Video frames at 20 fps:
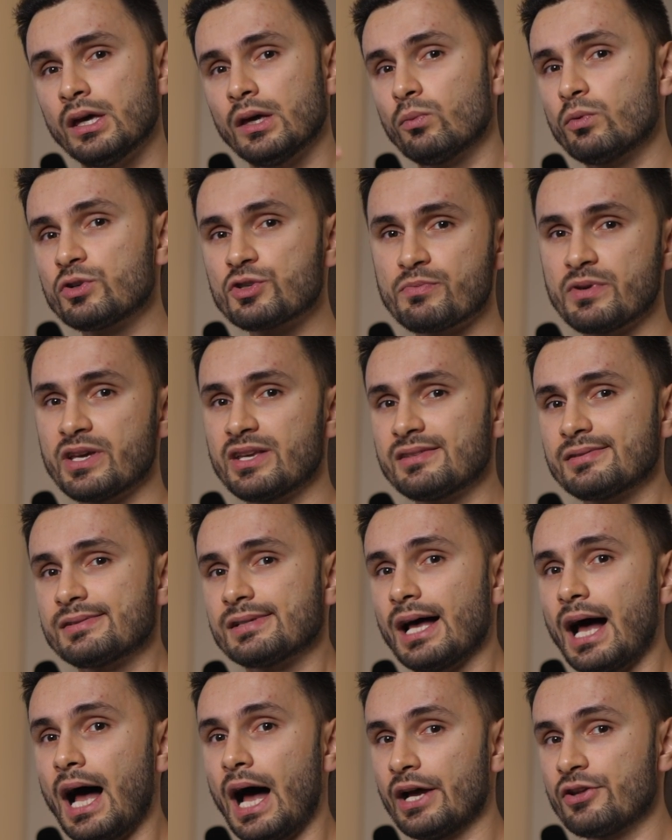which means
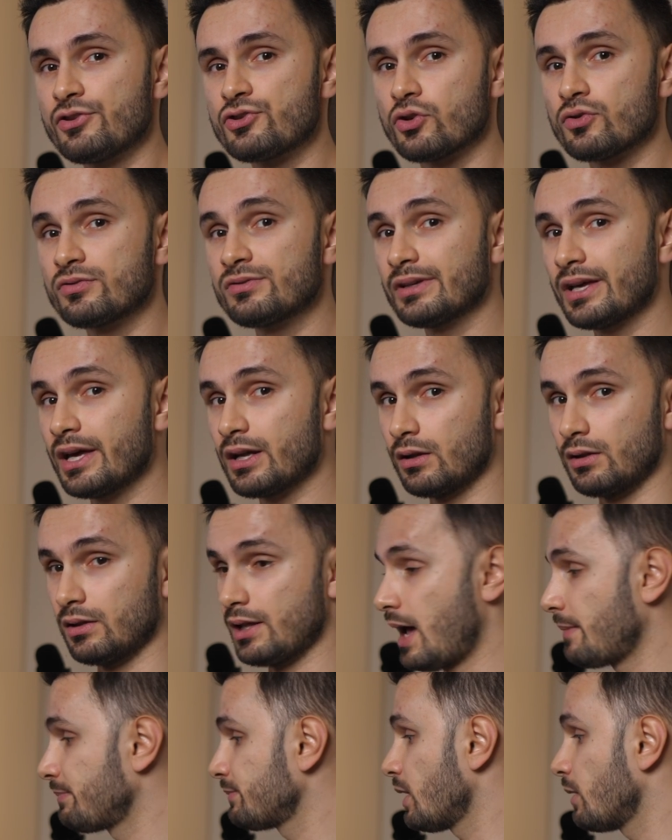I chose to get a
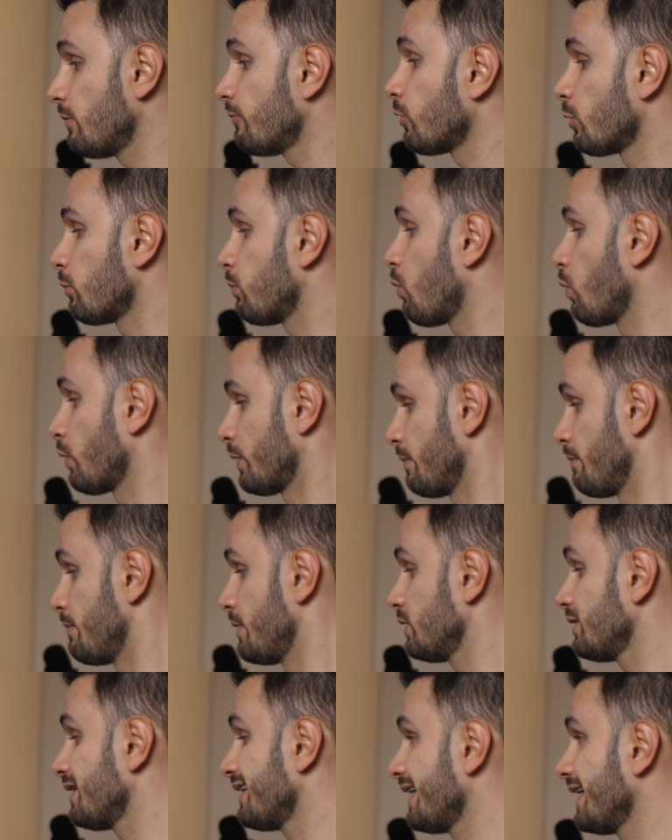laptop for
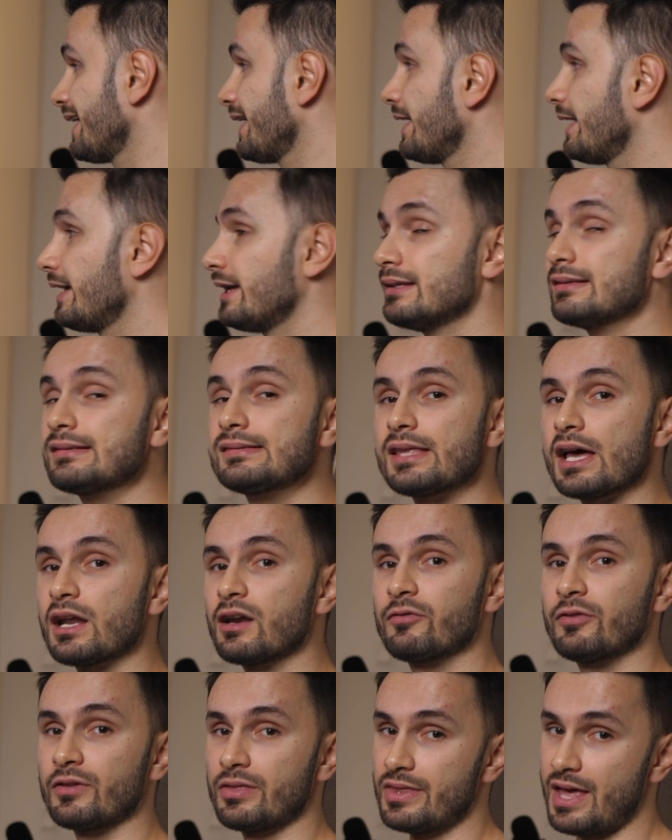portability instead
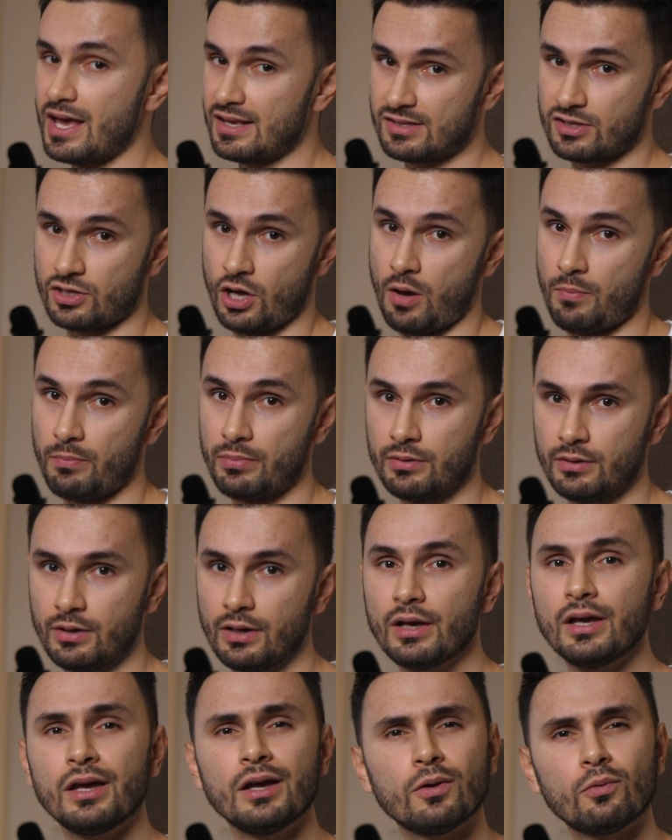of a desktop,
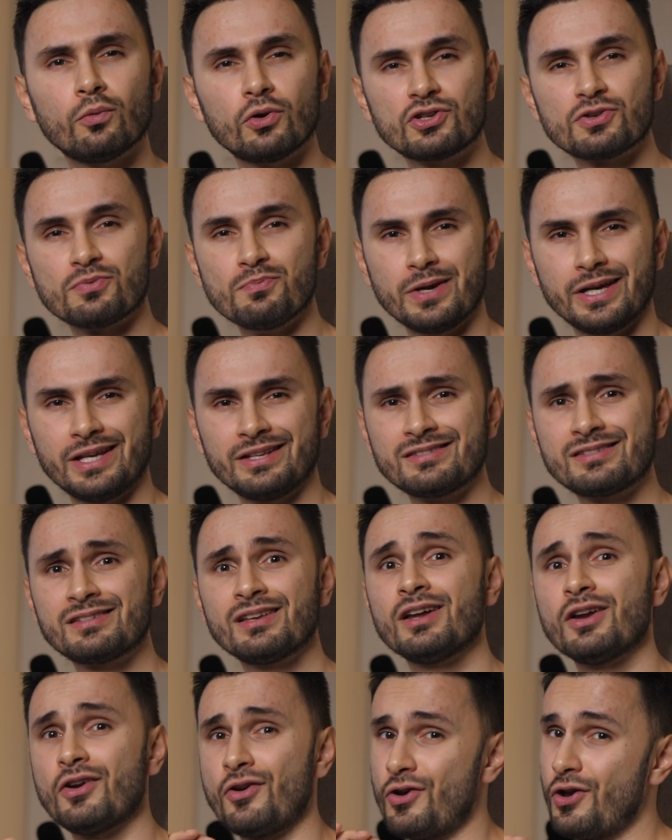which means
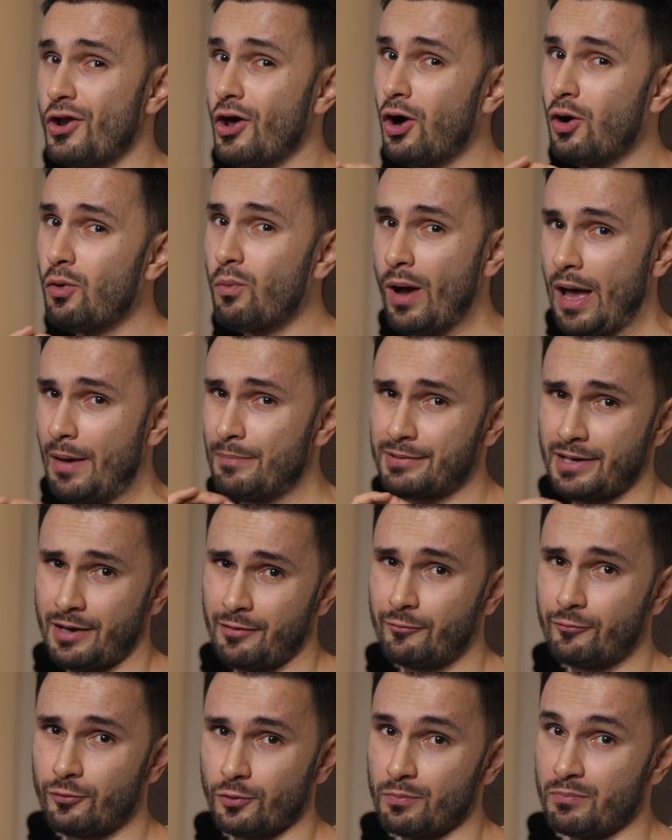no
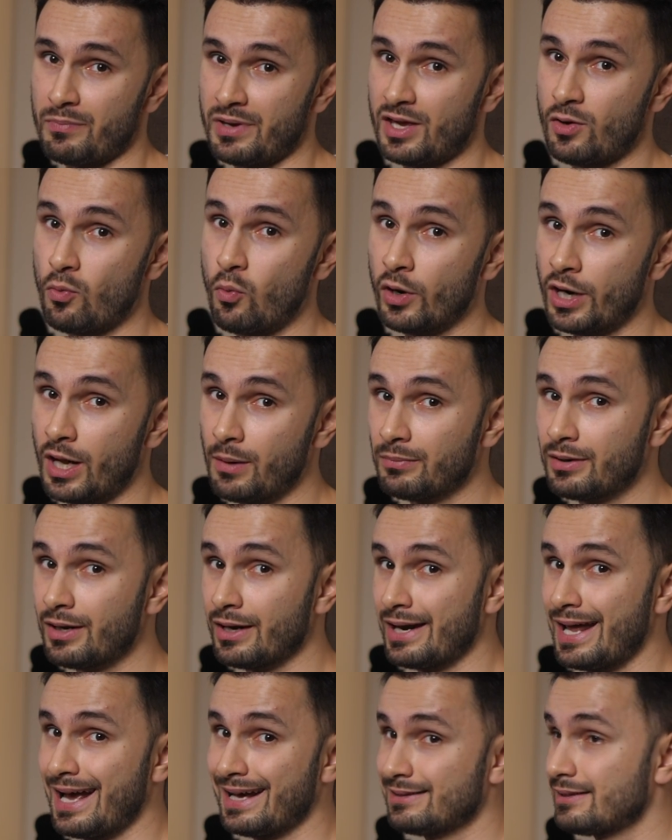webcam for me when I'm
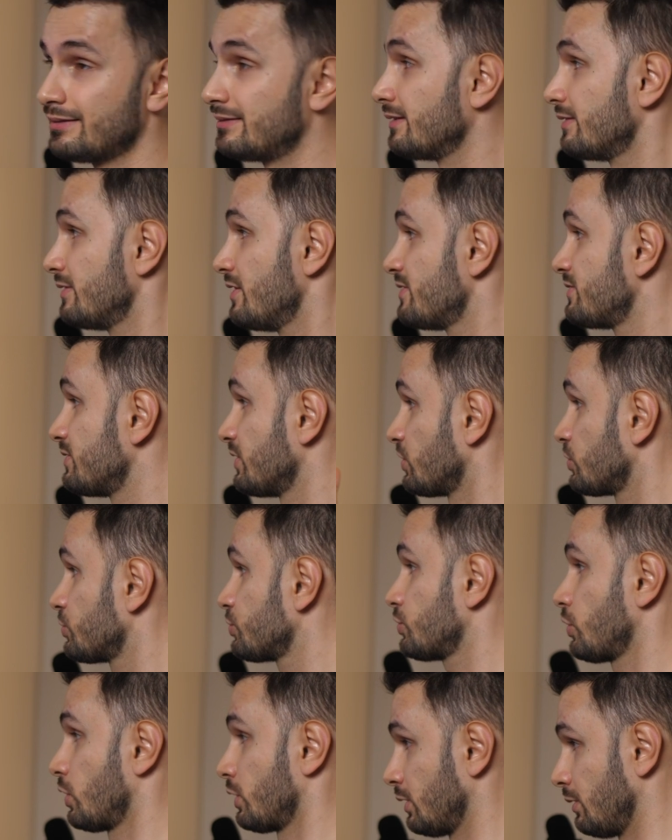connected to this
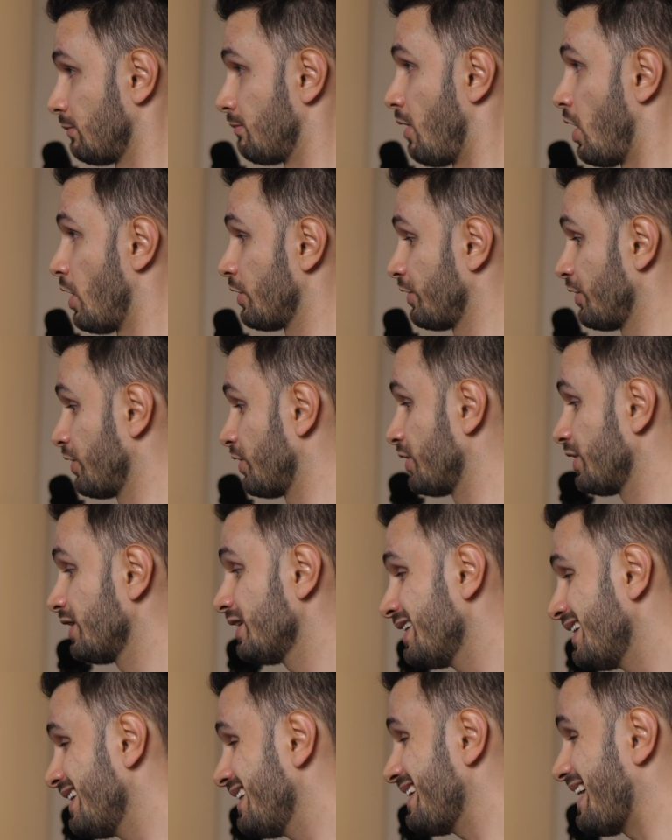external monitor,
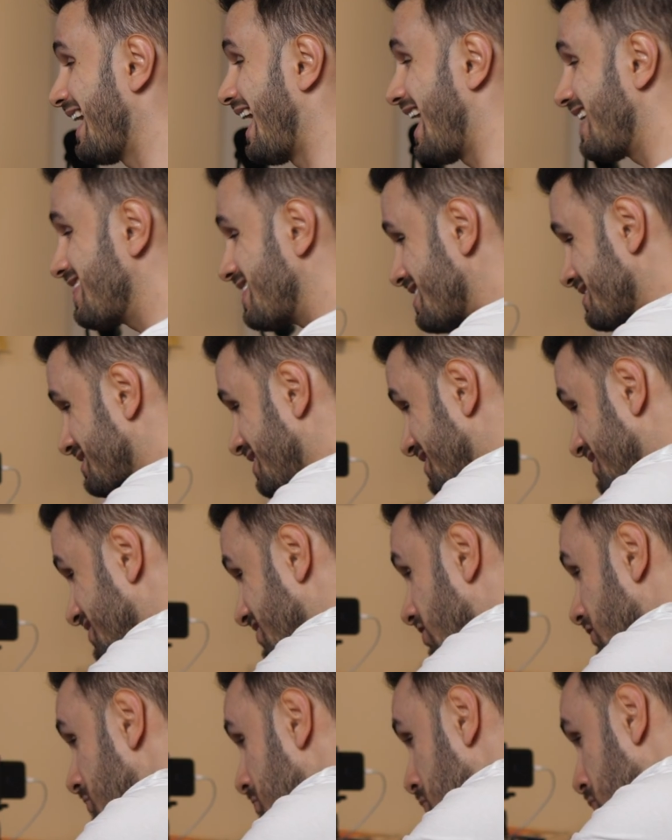unless I
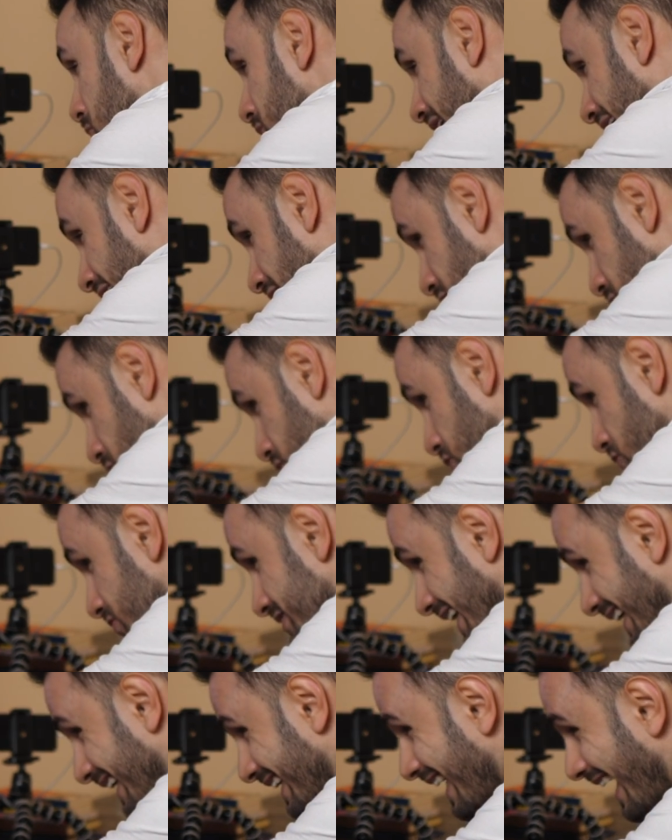start pulling out all those
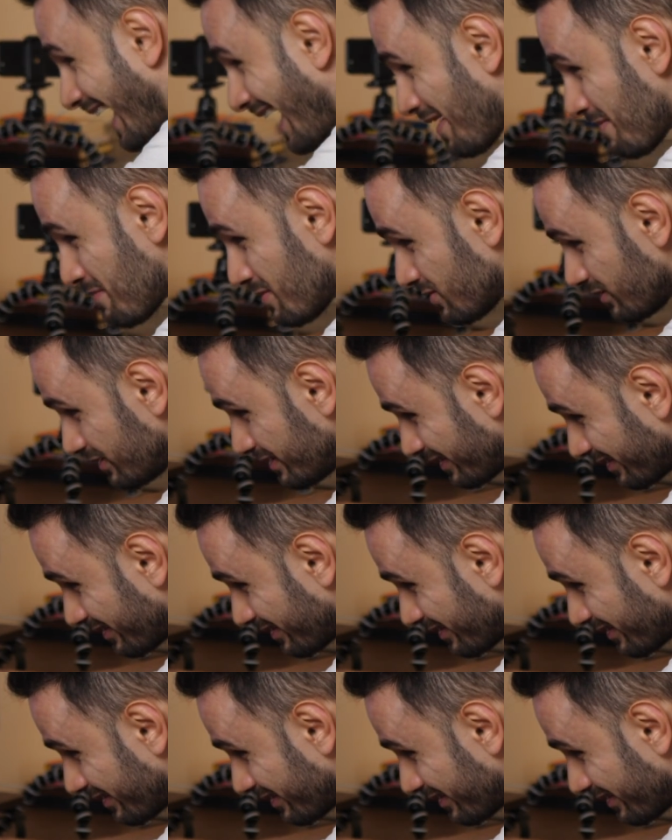like cables